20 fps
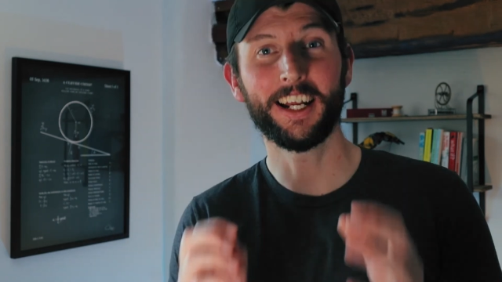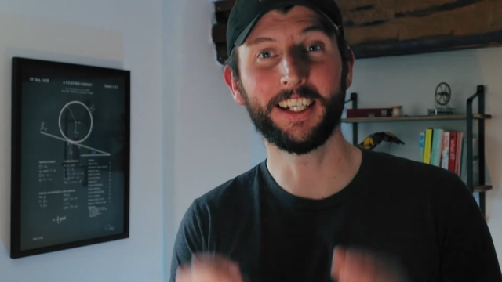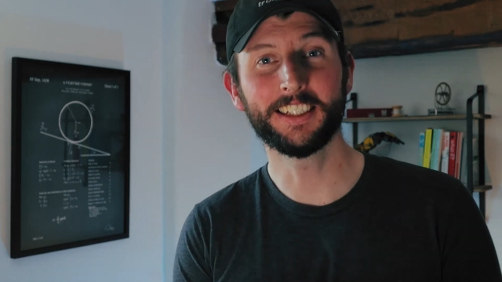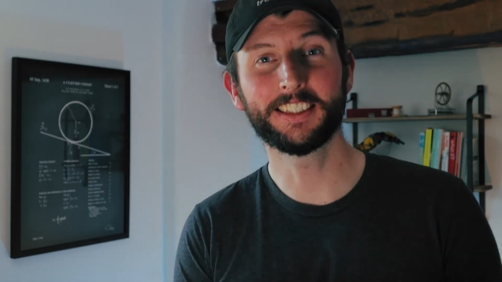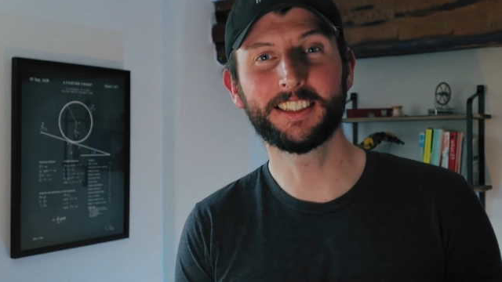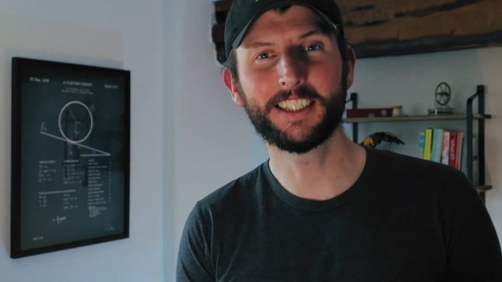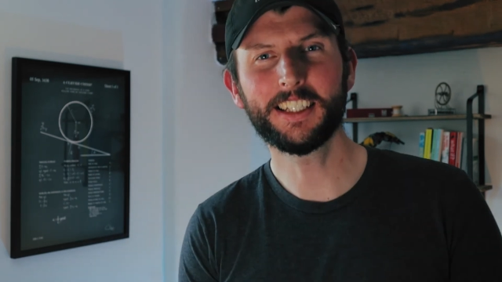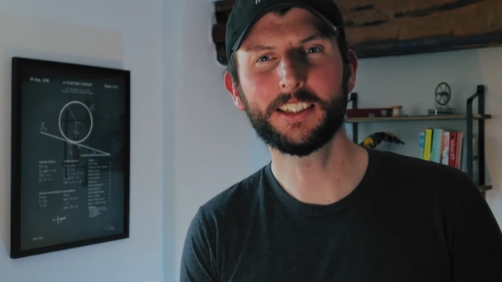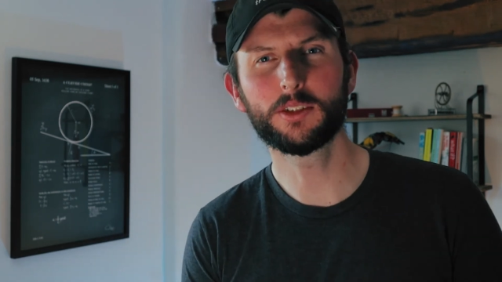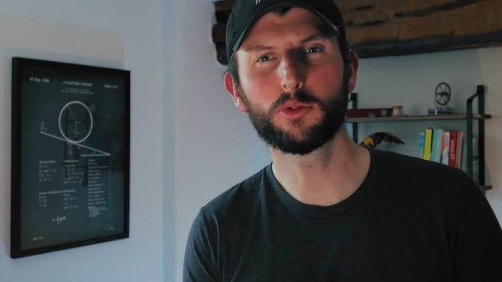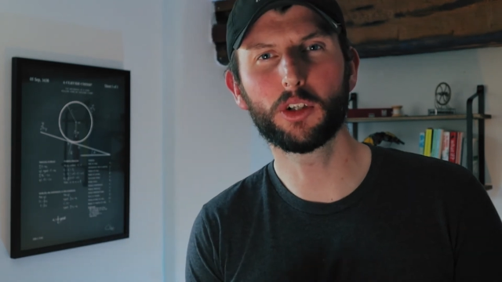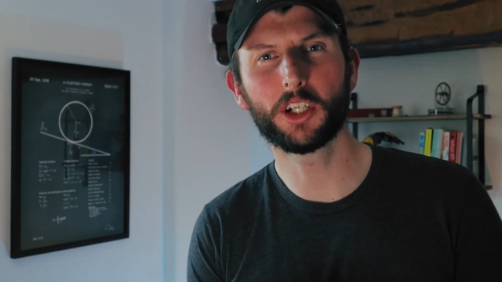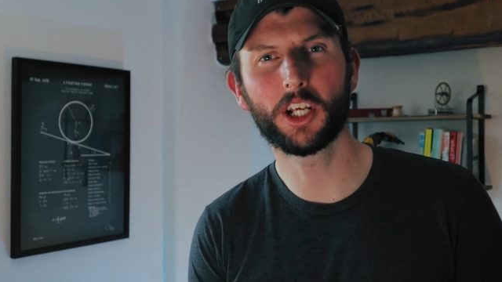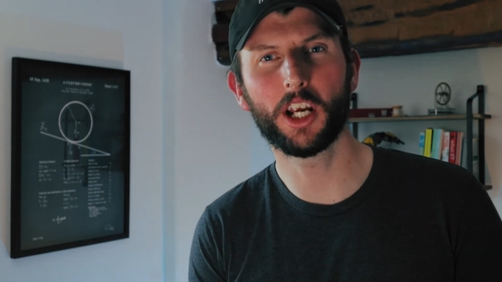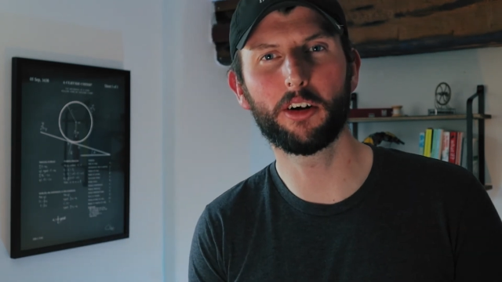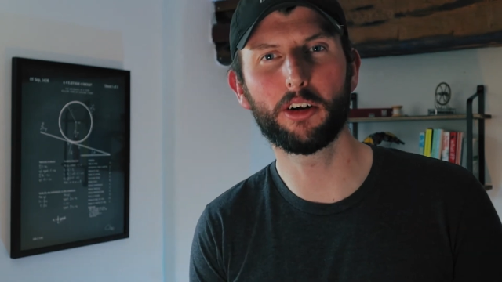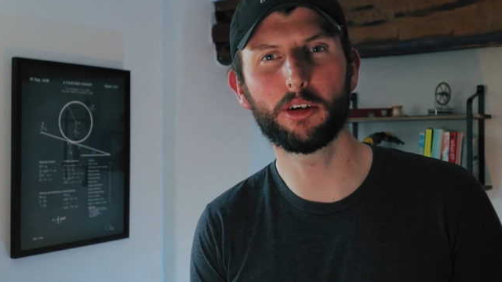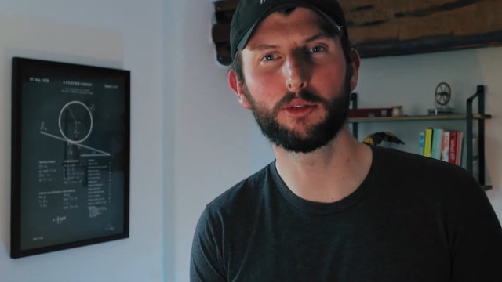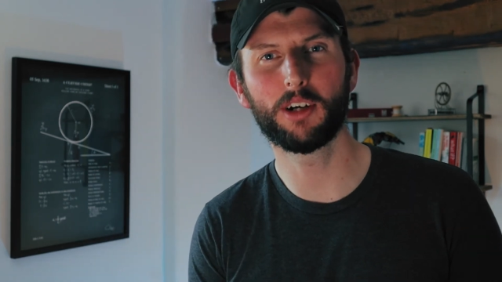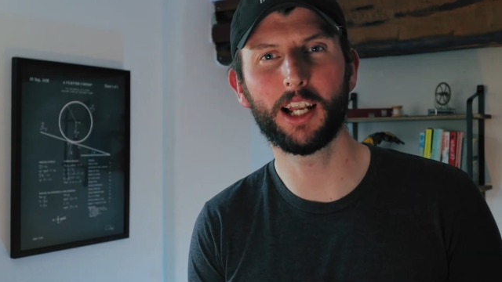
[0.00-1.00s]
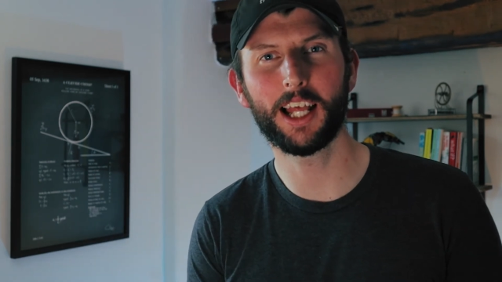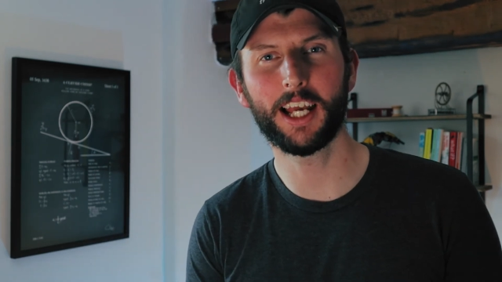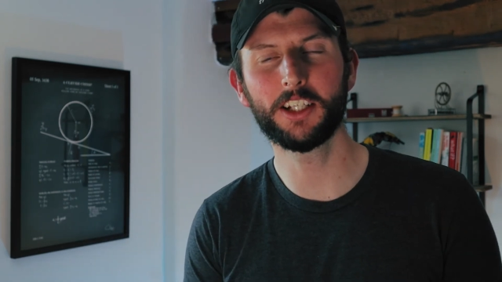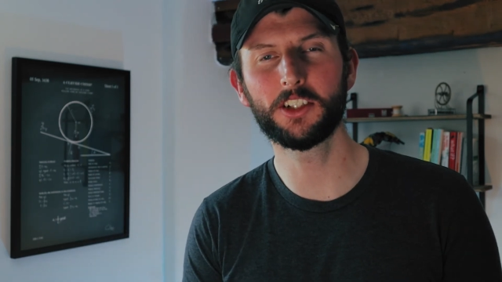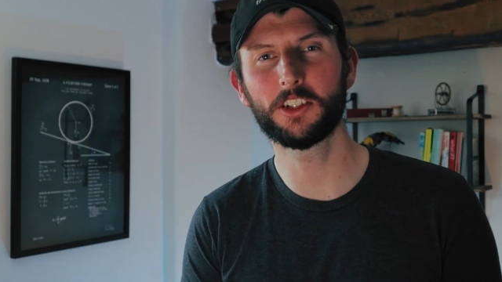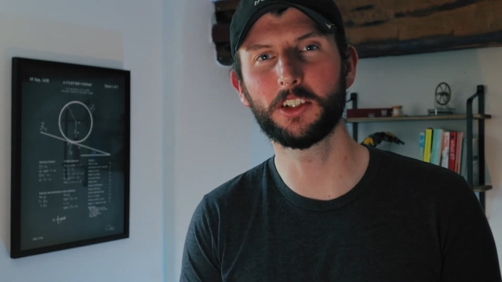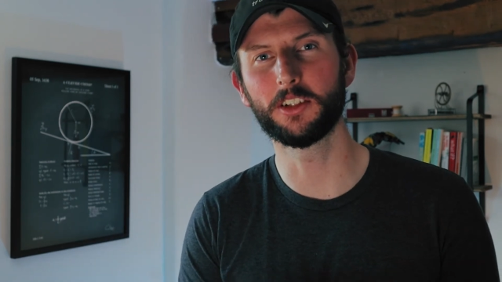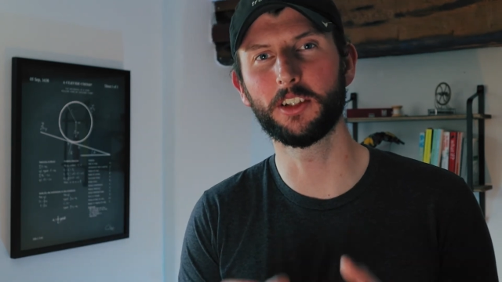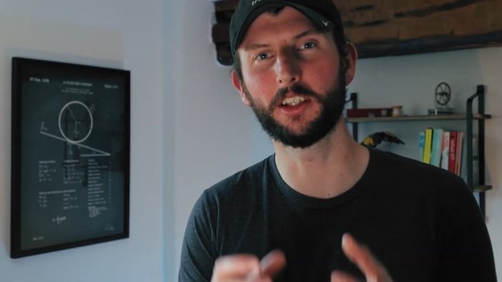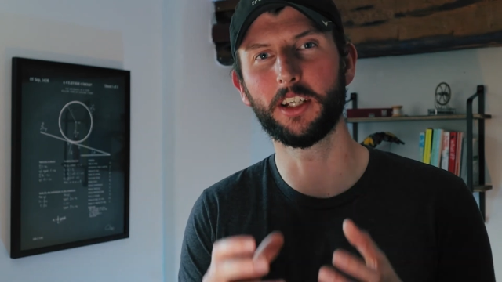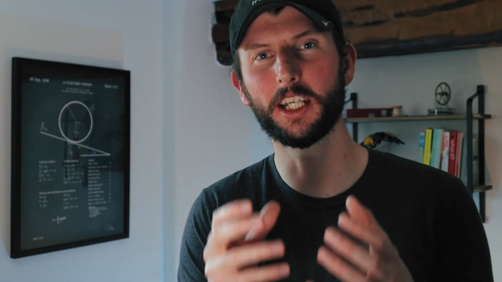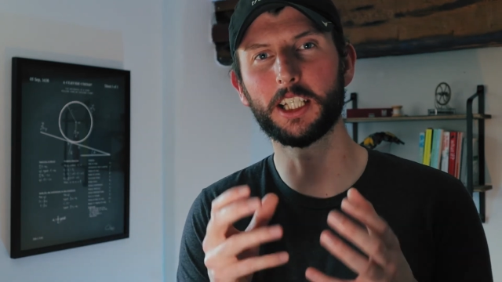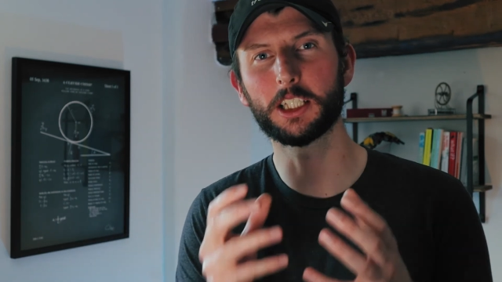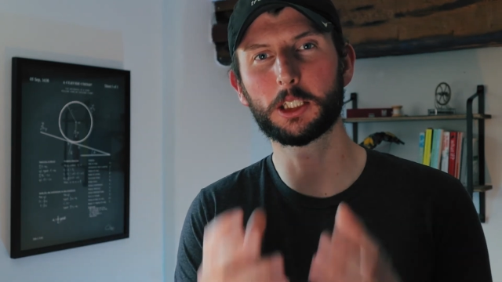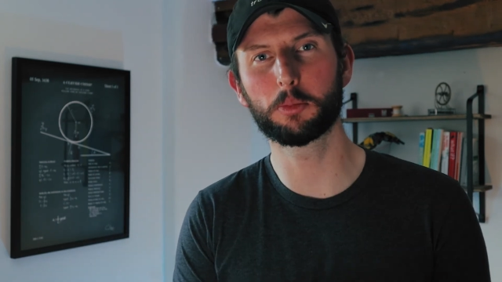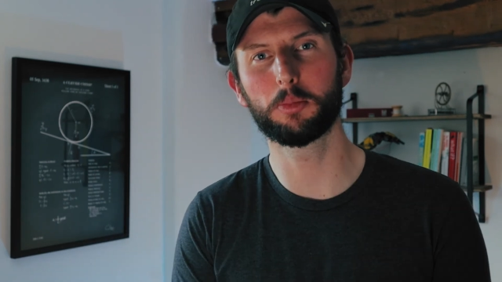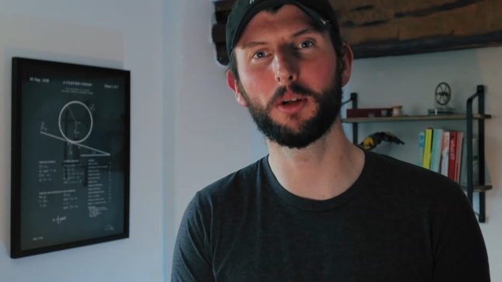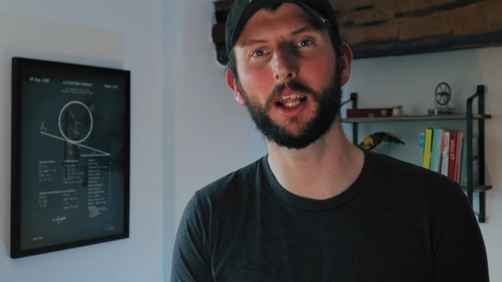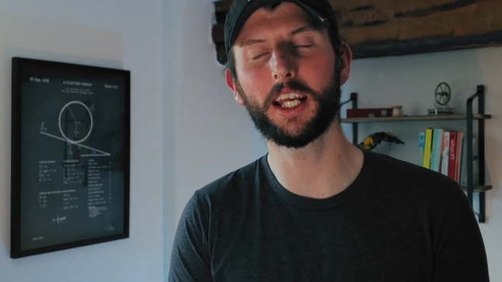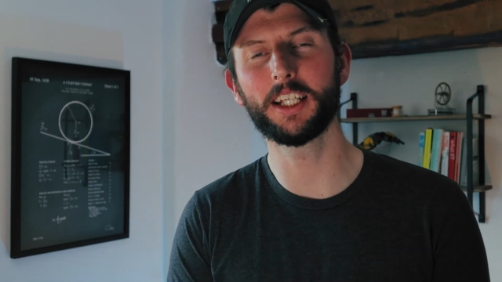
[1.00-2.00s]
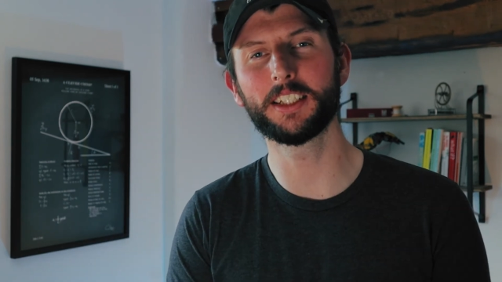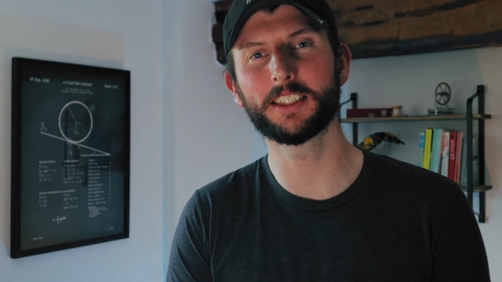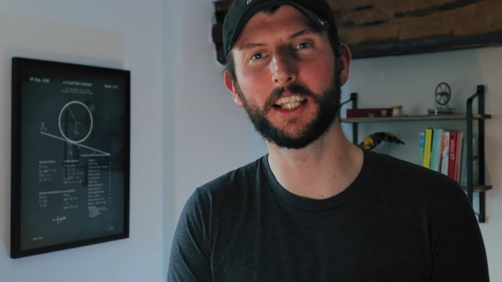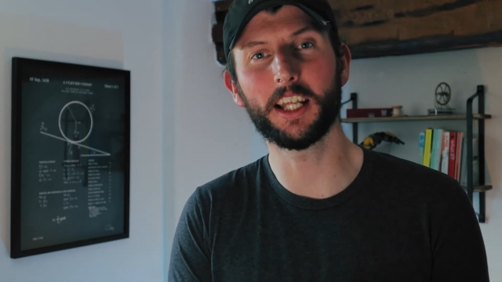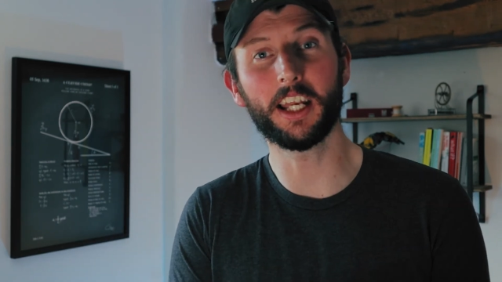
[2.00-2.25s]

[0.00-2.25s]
And it's this recurring relation that explains